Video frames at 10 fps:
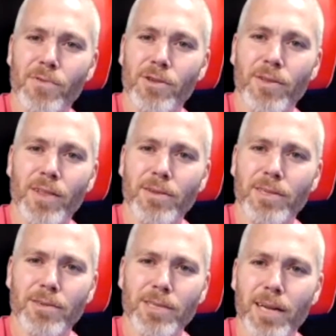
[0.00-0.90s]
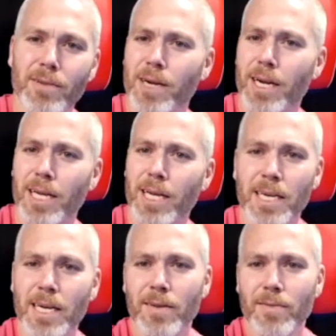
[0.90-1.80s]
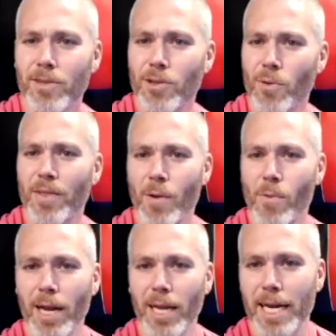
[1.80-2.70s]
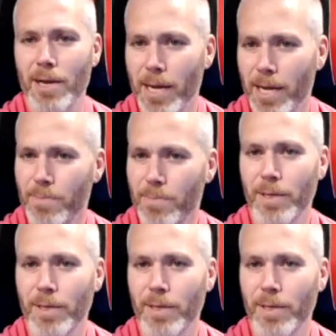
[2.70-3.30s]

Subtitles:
so the hotels aren't really doing that well anyway. But